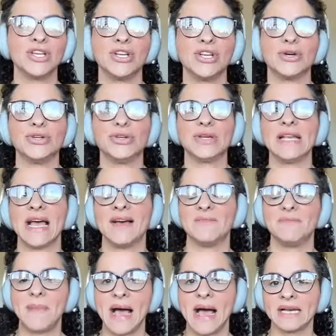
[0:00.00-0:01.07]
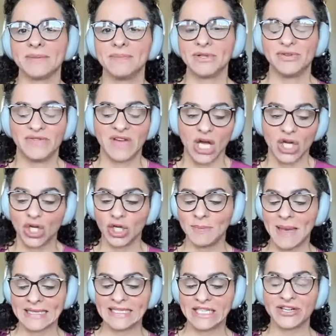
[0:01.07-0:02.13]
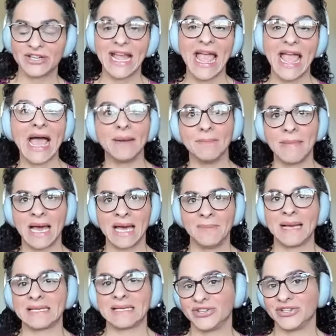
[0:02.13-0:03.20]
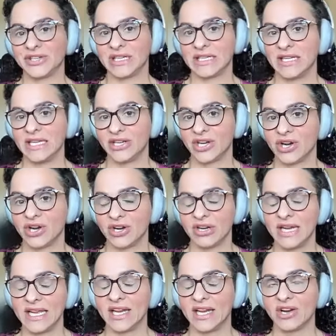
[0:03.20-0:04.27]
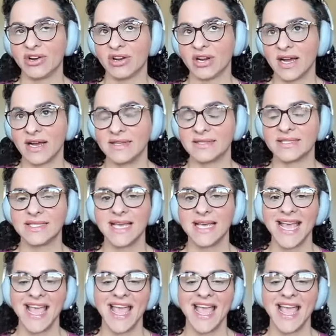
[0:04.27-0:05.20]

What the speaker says: You can have you've got good bacteria and bad bacteria in our guts,